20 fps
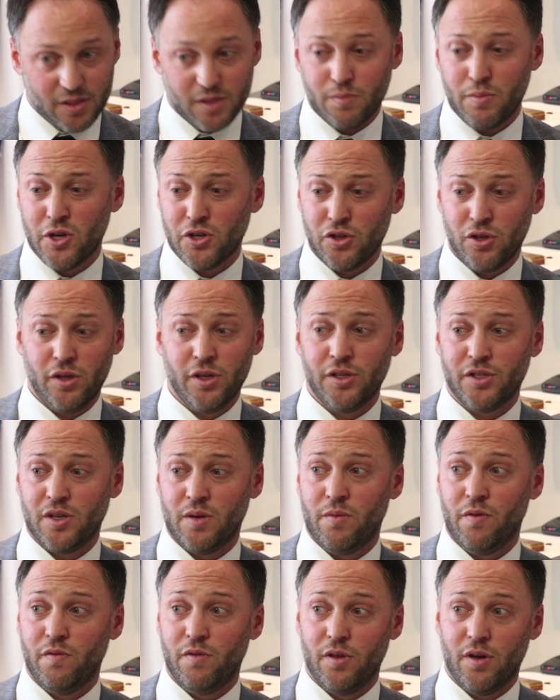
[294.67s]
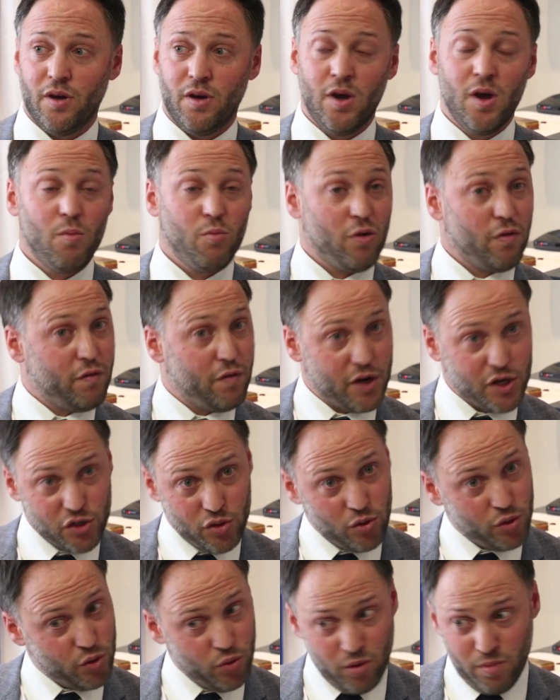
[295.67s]
especially some of the
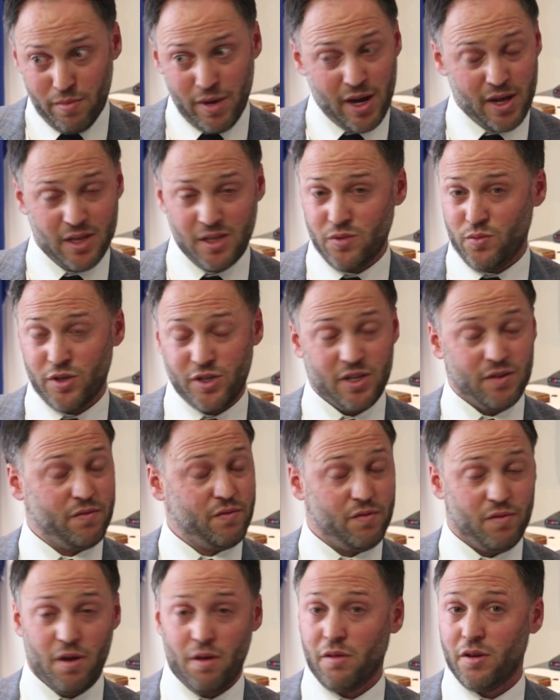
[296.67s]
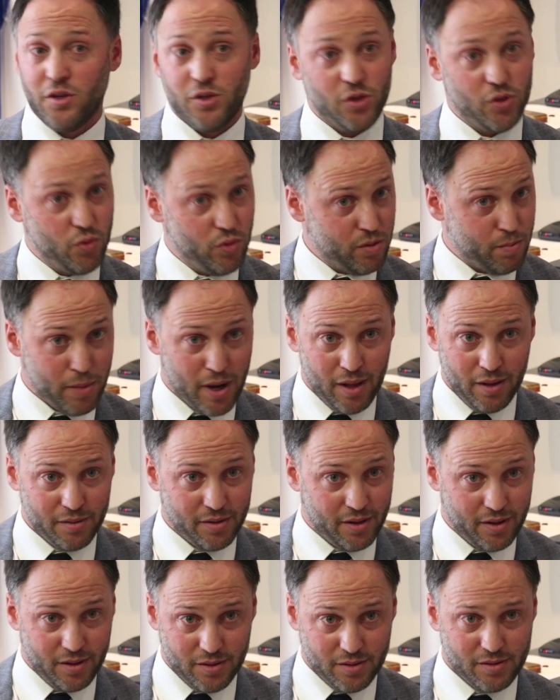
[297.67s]
professional UN bodies, which have nothing to do with
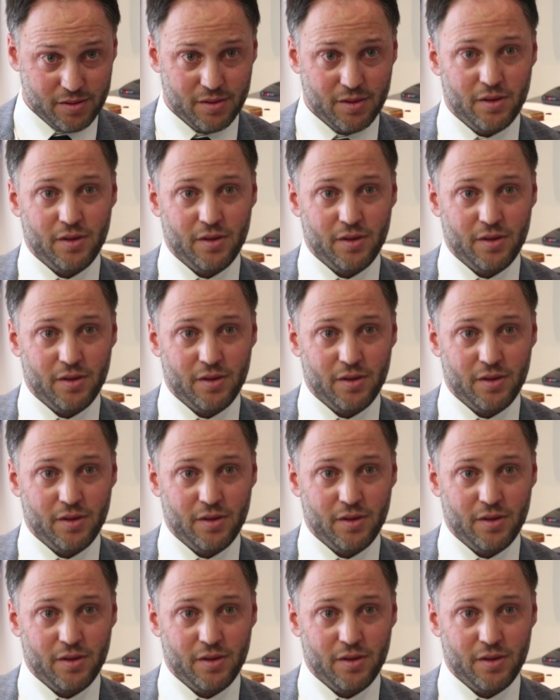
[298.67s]
politics.